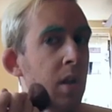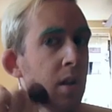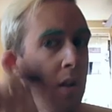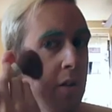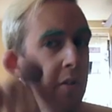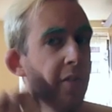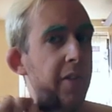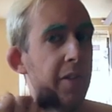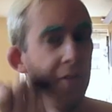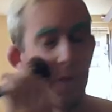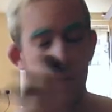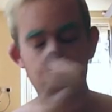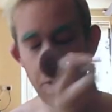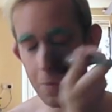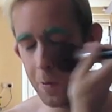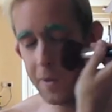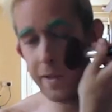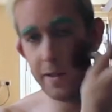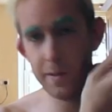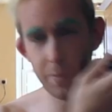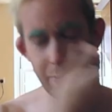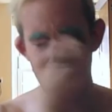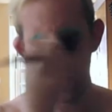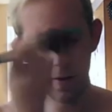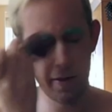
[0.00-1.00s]
50
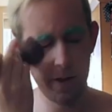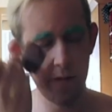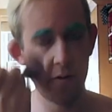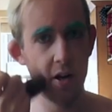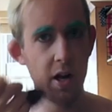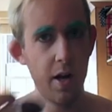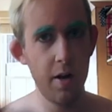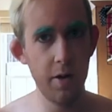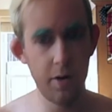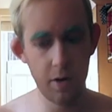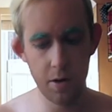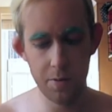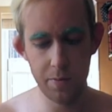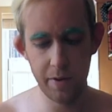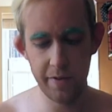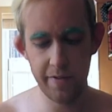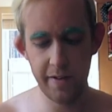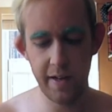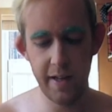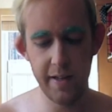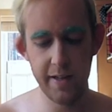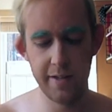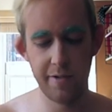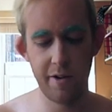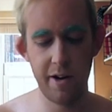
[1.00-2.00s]
quid's worth of coke on my
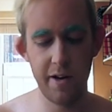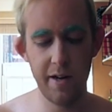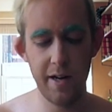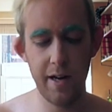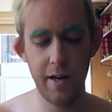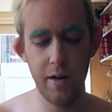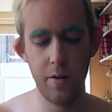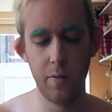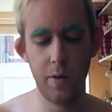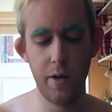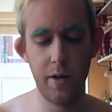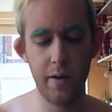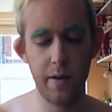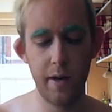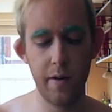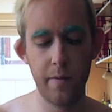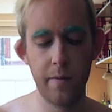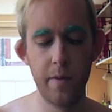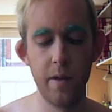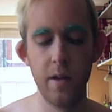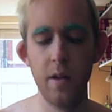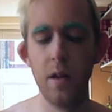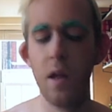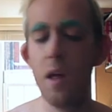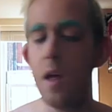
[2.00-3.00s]
face right now.
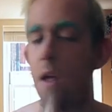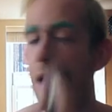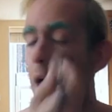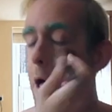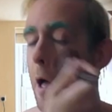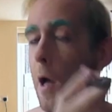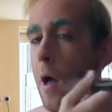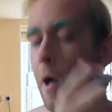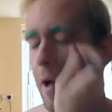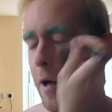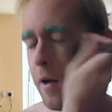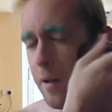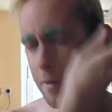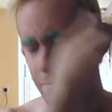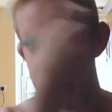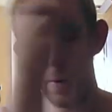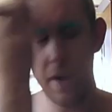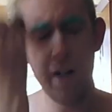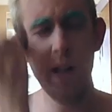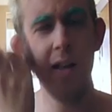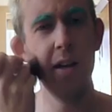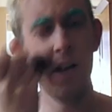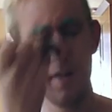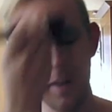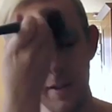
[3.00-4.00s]

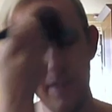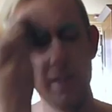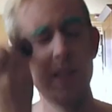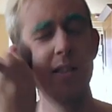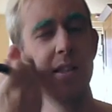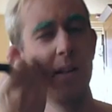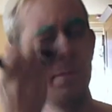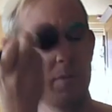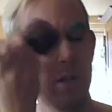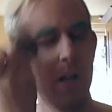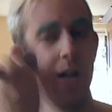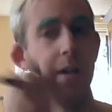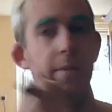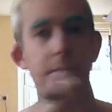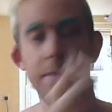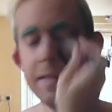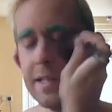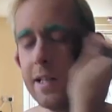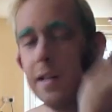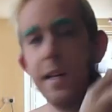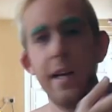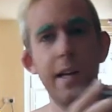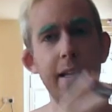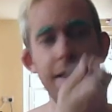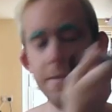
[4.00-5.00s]
But you know, sometimes
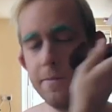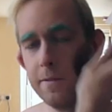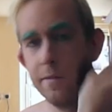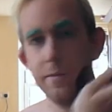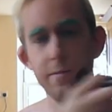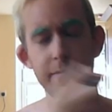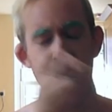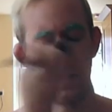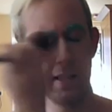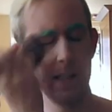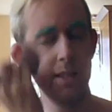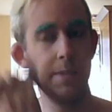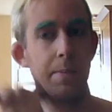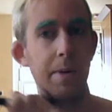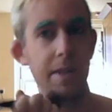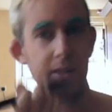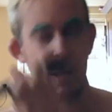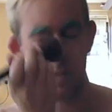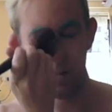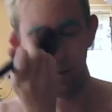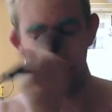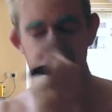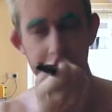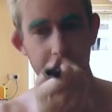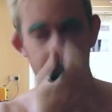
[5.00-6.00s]
it's
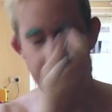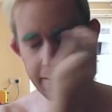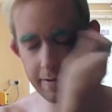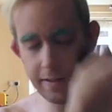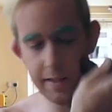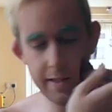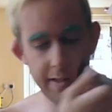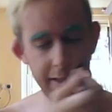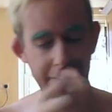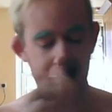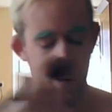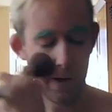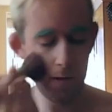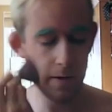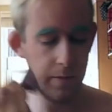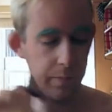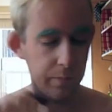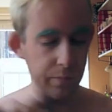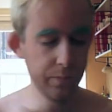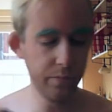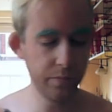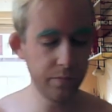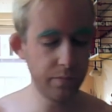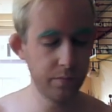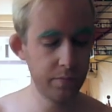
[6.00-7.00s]
expensive to look this good.
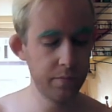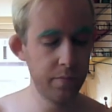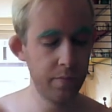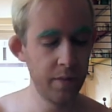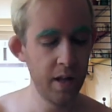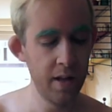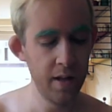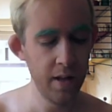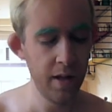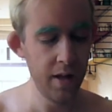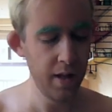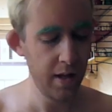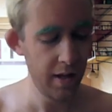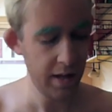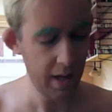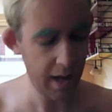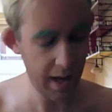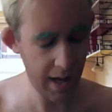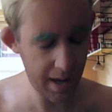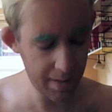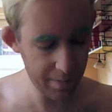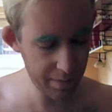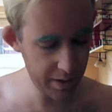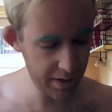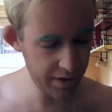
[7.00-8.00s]

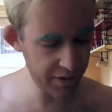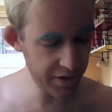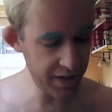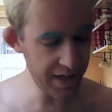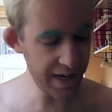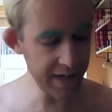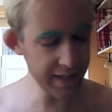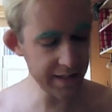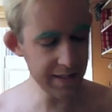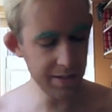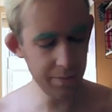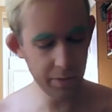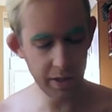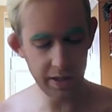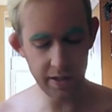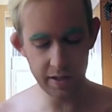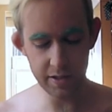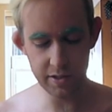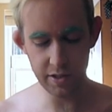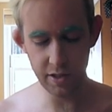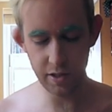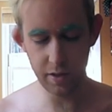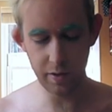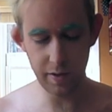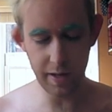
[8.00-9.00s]
The next thing we're going
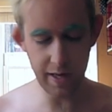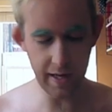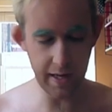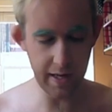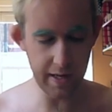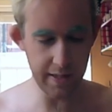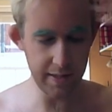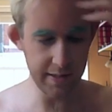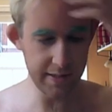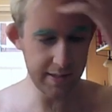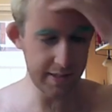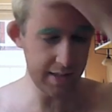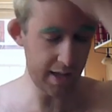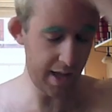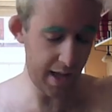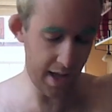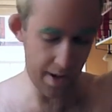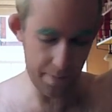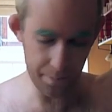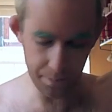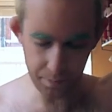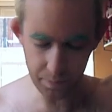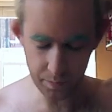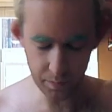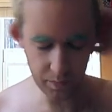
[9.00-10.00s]
to do is,
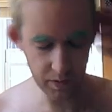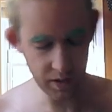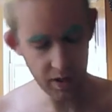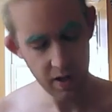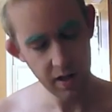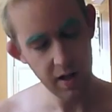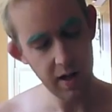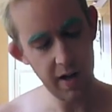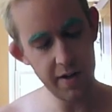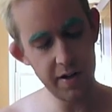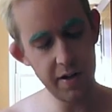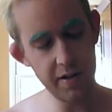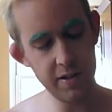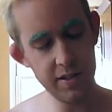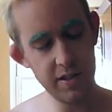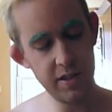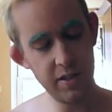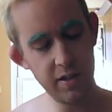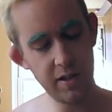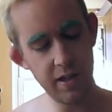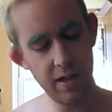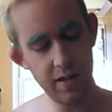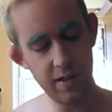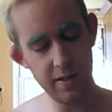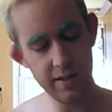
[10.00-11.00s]
I notice you
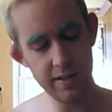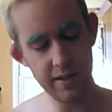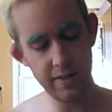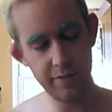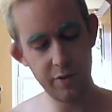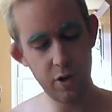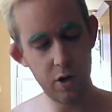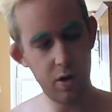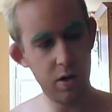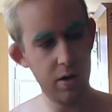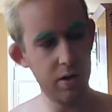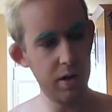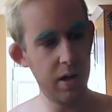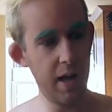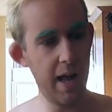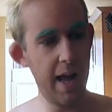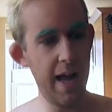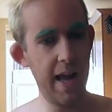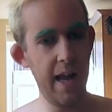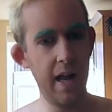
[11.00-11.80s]
girls have got